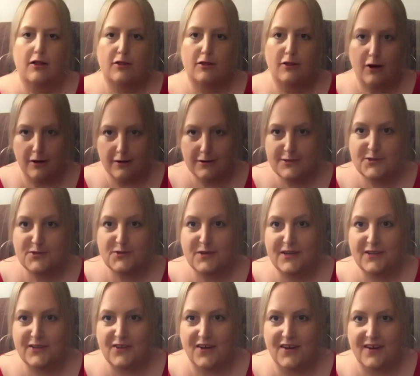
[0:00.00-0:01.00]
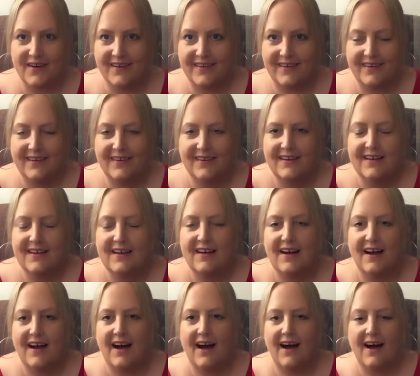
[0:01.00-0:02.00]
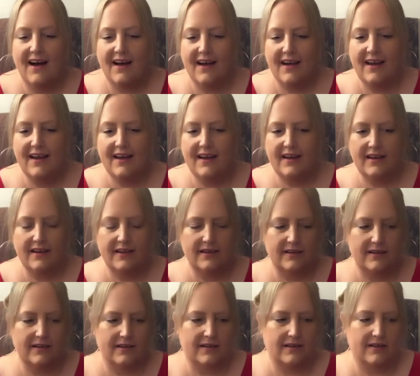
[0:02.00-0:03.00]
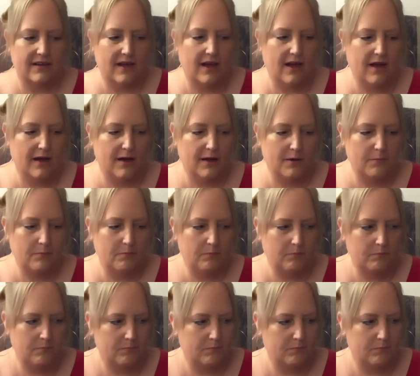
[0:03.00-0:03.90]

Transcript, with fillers: long story long, I um,